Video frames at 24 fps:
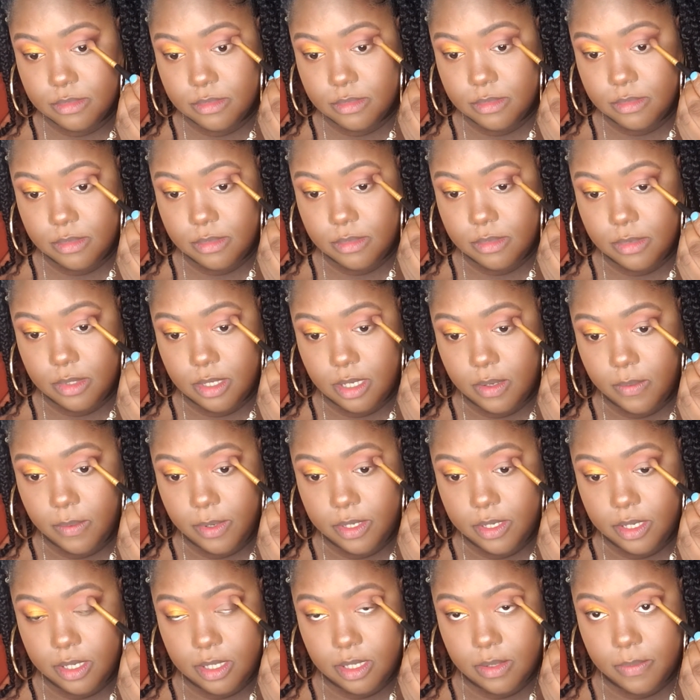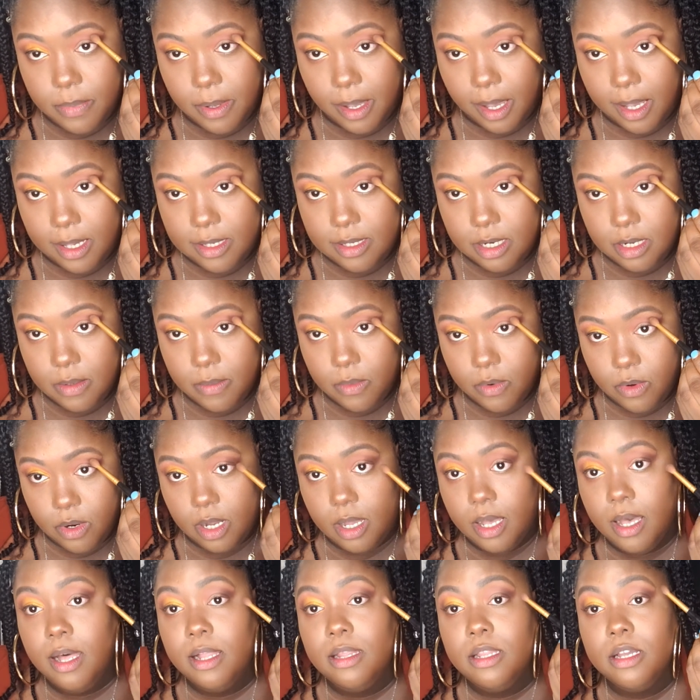And then we just deposit in more
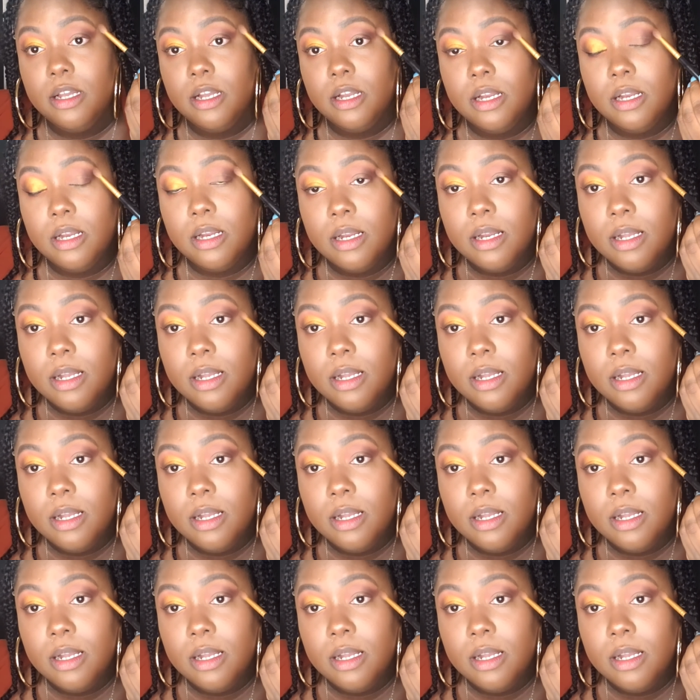color